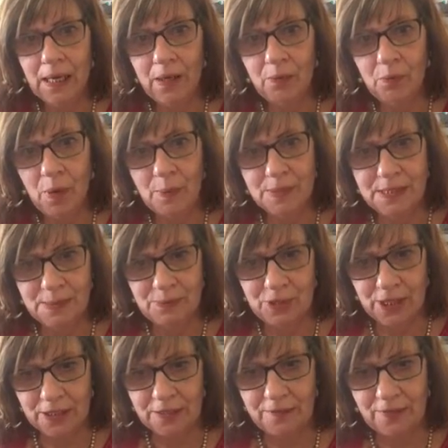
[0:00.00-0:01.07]
and what was the
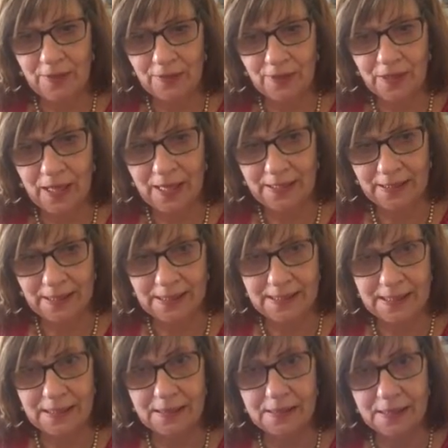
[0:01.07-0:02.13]
objective that the client and I
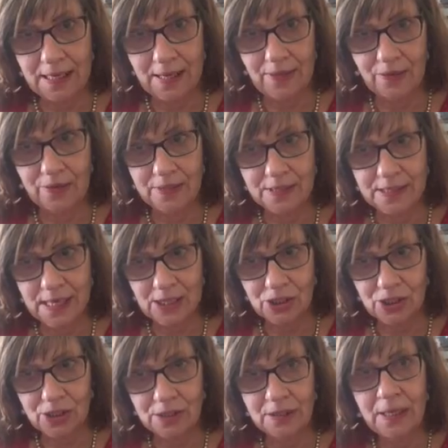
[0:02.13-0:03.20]
did together in the
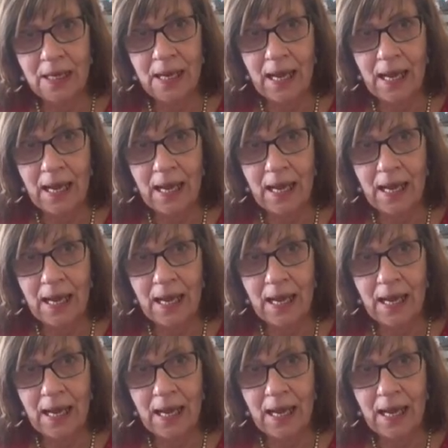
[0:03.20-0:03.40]
session.